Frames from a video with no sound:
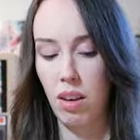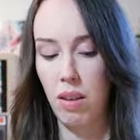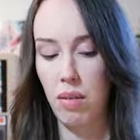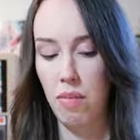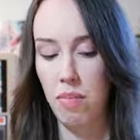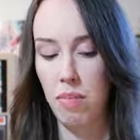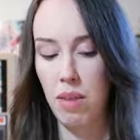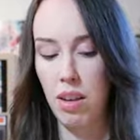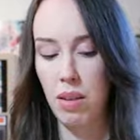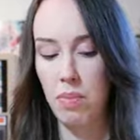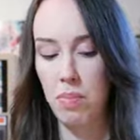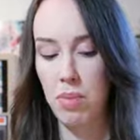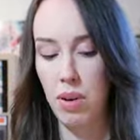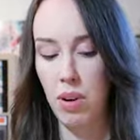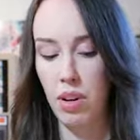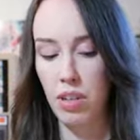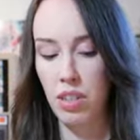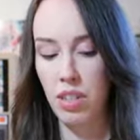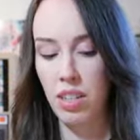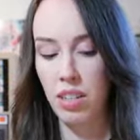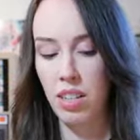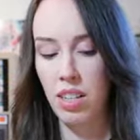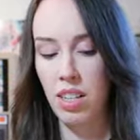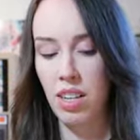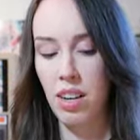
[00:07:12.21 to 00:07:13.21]
Me
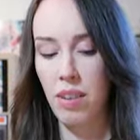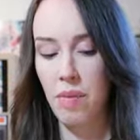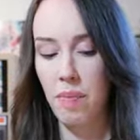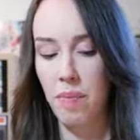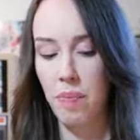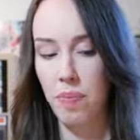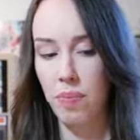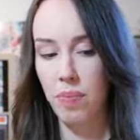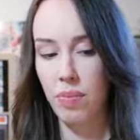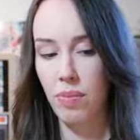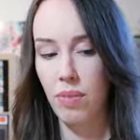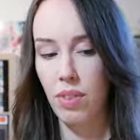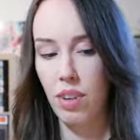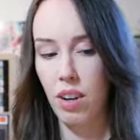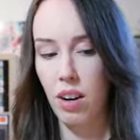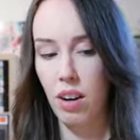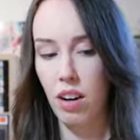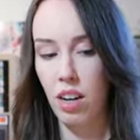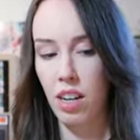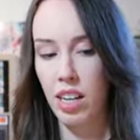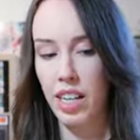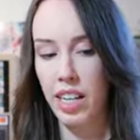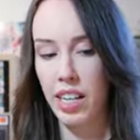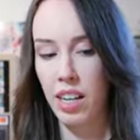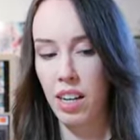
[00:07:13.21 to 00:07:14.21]
personally,
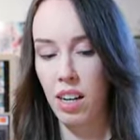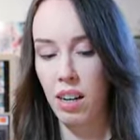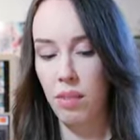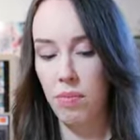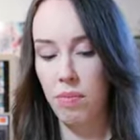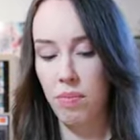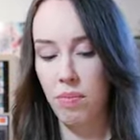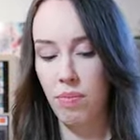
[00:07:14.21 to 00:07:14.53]
I